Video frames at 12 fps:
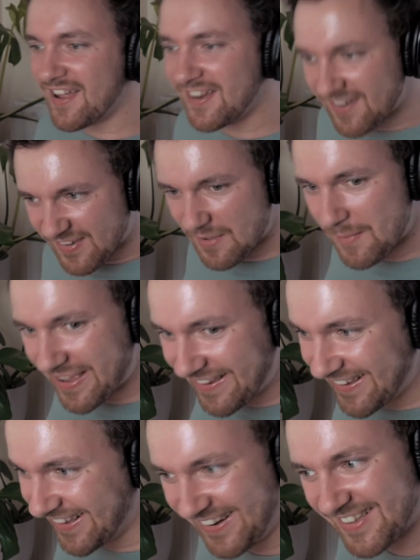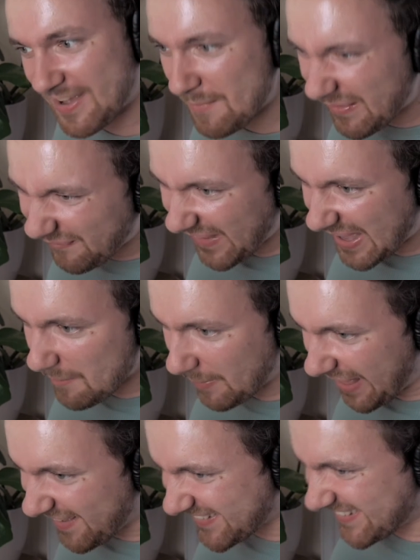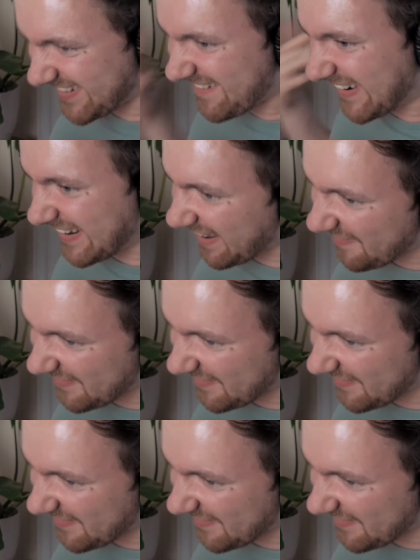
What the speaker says: Look at me finger blast Julie down the